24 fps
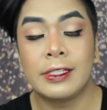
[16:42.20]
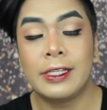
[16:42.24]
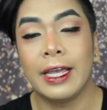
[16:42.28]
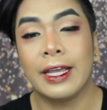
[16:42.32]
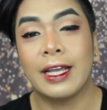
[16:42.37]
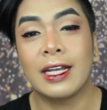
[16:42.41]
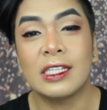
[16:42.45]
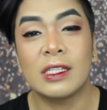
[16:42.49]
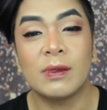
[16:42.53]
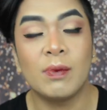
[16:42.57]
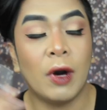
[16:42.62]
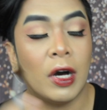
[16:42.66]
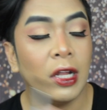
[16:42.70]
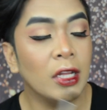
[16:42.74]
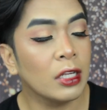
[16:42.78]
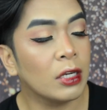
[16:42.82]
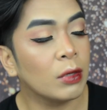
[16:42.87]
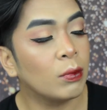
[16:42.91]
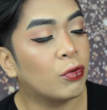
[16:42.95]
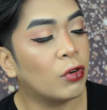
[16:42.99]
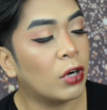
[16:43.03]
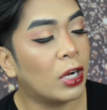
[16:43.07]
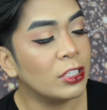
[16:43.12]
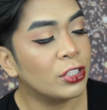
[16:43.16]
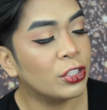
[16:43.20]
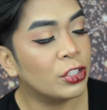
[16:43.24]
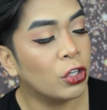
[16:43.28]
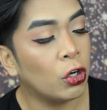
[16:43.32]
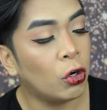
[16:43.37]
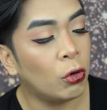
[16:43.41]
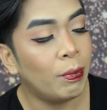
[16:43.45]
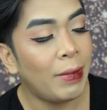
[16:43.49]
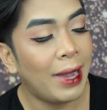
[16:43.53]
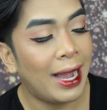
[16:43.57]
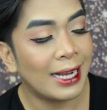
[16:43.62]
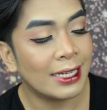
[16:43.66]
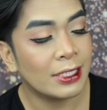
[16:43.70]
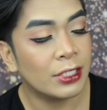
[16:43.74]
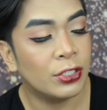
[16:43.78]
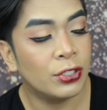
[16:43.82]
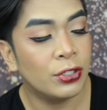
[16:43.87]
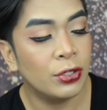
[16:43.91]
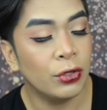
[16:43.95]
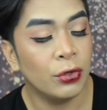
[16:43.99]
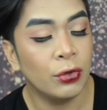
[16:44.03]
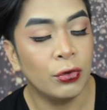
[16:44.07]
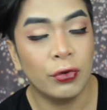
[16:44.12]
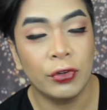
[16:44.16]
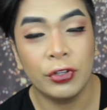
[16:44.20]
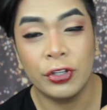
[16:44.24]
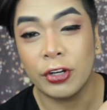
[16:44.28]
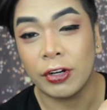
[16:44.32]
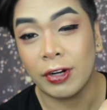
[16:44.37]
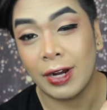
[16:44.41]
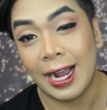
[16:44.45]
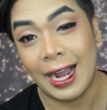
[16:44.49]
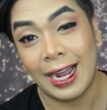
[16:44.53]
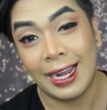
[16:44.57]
Take a smaller brush, go back to your